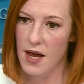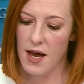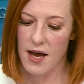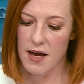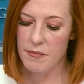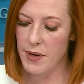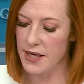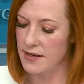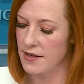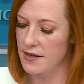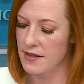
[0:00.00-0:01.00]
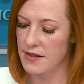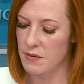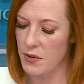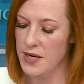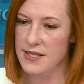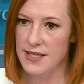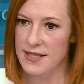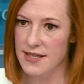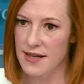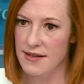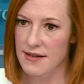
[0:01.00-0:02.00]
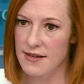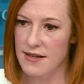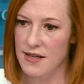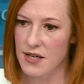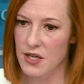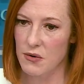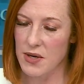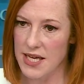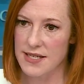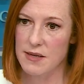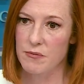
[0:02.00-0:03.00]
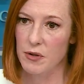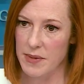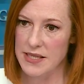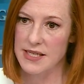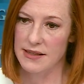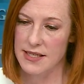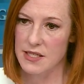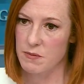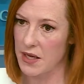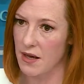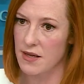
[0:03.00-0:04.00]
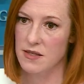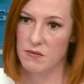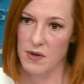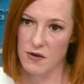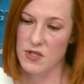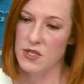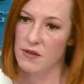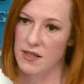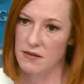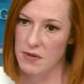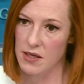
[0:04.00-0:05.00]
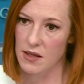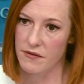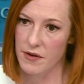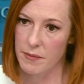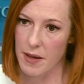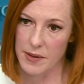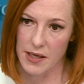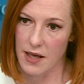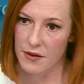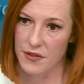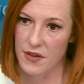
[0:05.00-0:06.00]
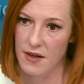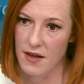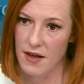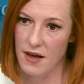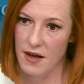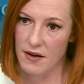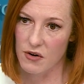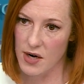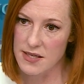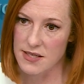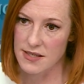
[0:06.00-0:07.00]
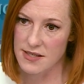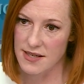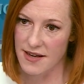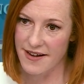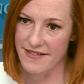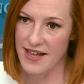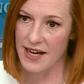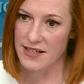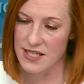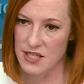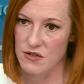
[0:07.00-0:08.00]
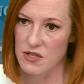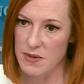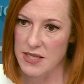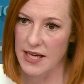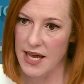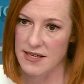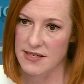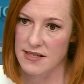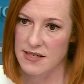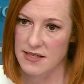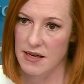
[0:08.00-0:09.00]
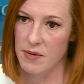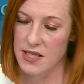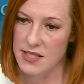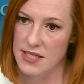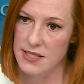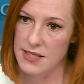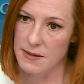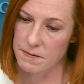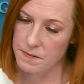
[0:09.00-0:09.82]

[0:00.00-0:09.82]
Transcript: But the president, he is implementing this because we are still in the middle of a public health crisis. That continues to be the case, as designed by the CDC.